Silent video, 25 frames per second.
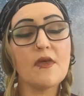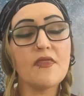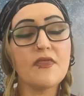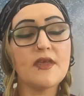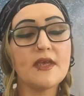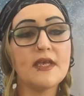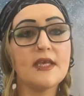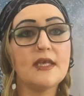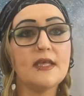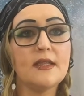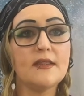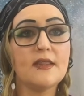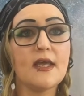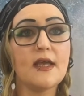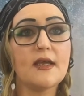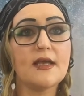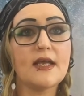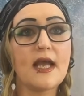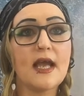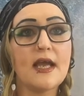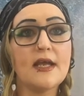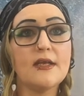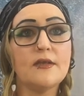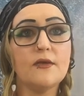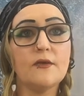I think they're
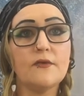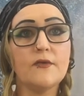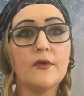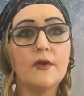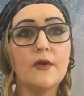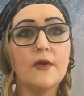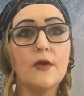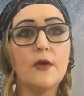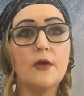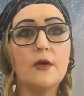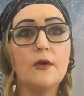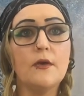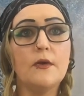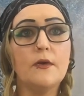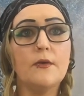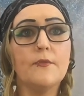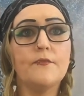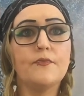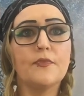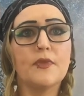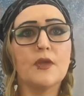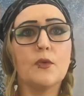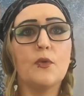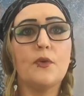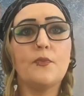kind of
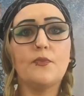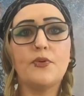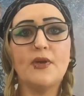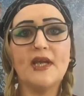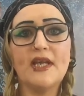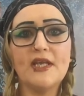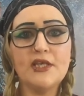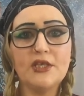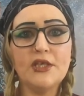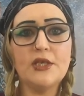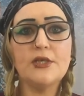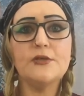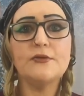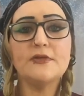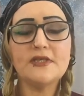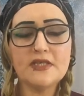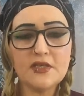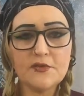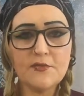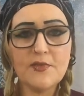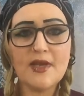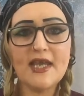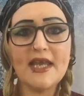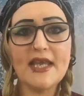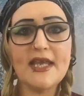were pretty new
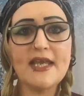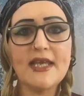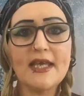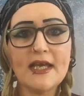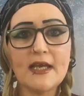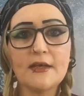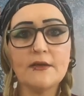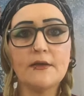to me.